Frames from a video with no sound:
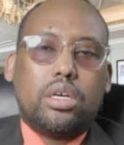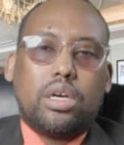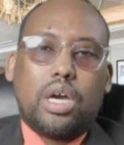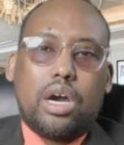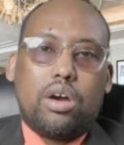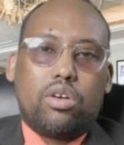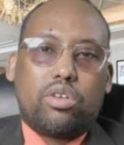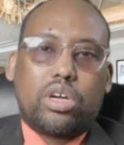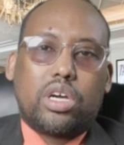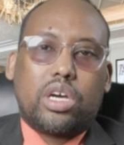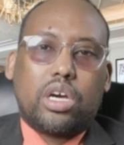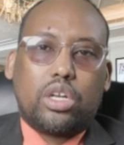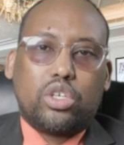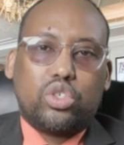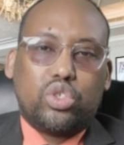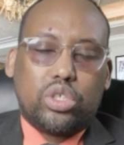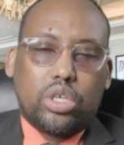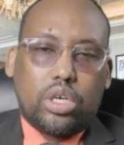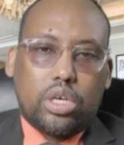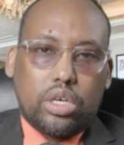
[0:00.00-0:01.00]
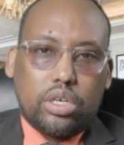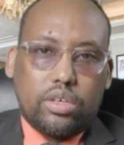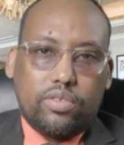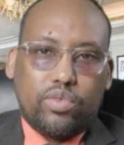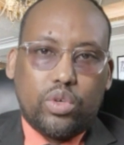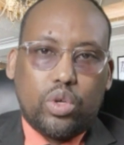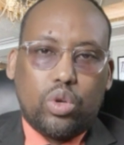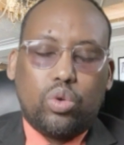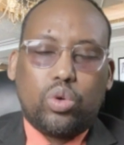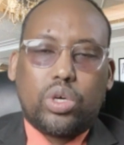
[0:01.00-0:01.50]
our culture, if
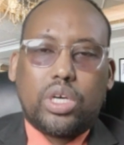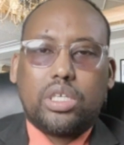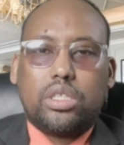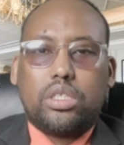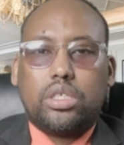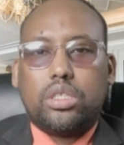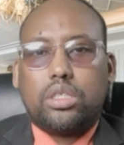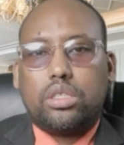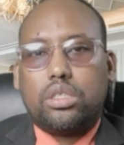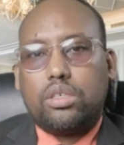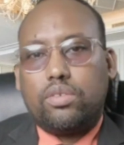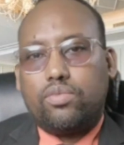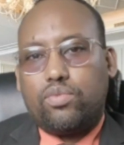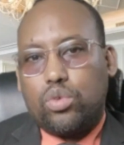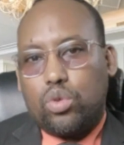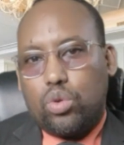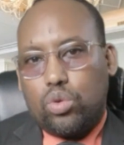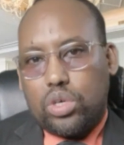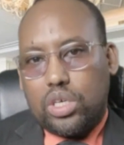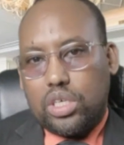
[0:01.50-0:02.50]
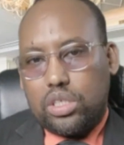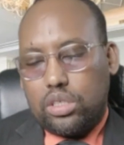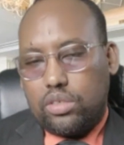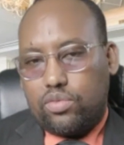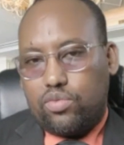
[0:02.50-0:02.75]
you look at it